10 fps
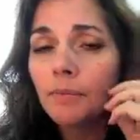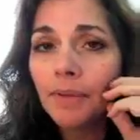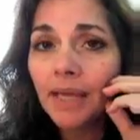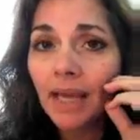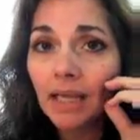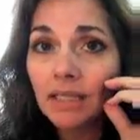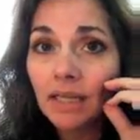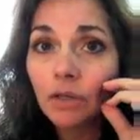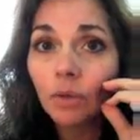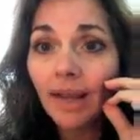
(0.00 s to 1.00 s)
because
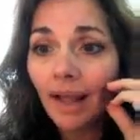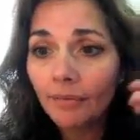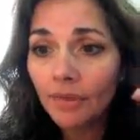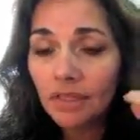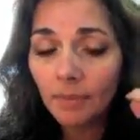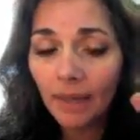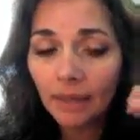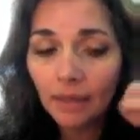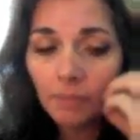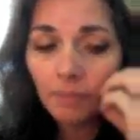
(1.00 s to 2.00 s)
they don't have the
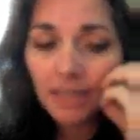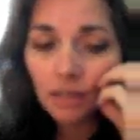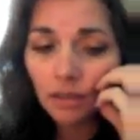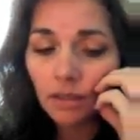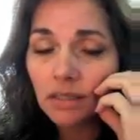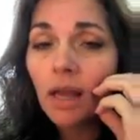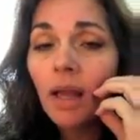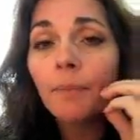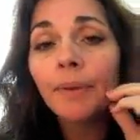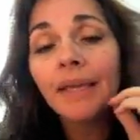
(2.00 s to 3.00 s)
smiling muscles,
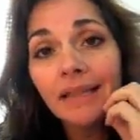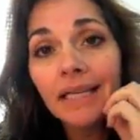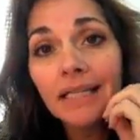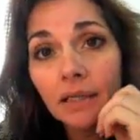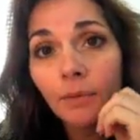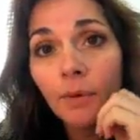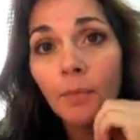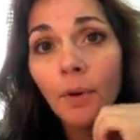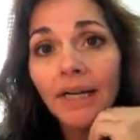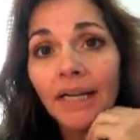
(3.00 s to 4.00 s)
but yet they still
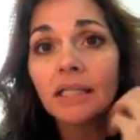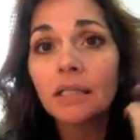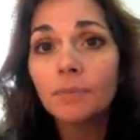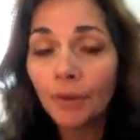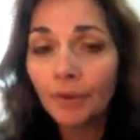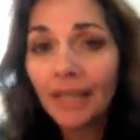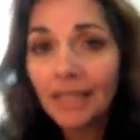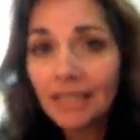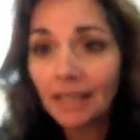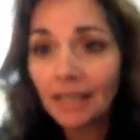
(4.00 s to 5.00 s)
report
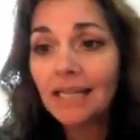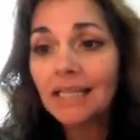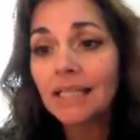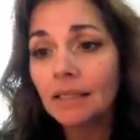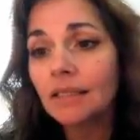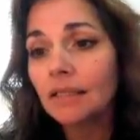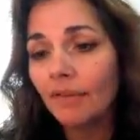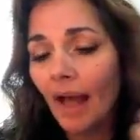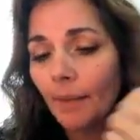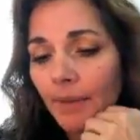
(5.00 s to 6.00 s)
experiencing a sense of
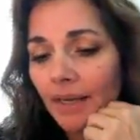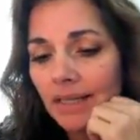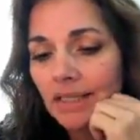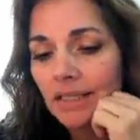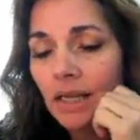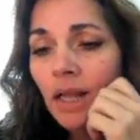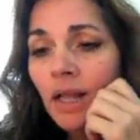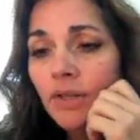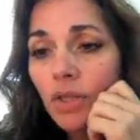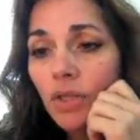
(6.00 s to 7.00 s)
happiness.
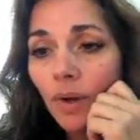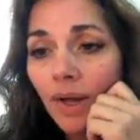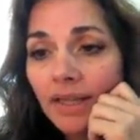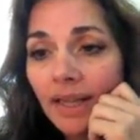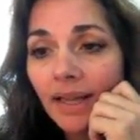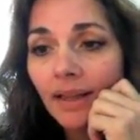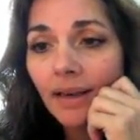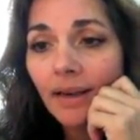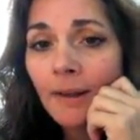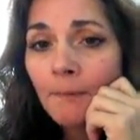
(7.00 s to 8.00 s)
So
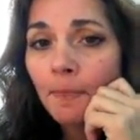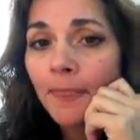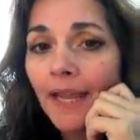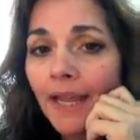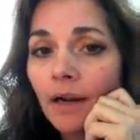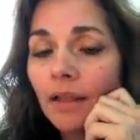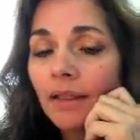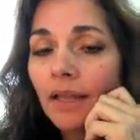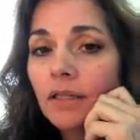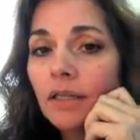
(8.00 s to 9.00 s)
again, they
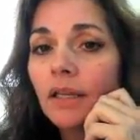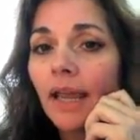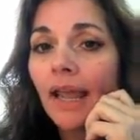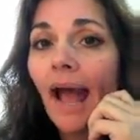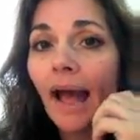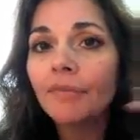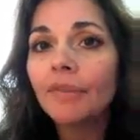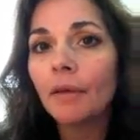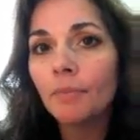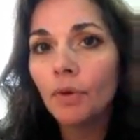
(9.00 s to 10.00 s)
have
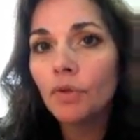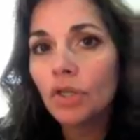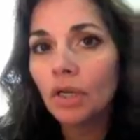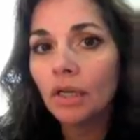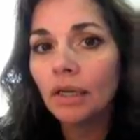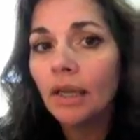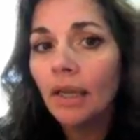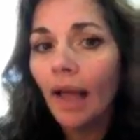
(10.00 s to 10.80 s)
the emotion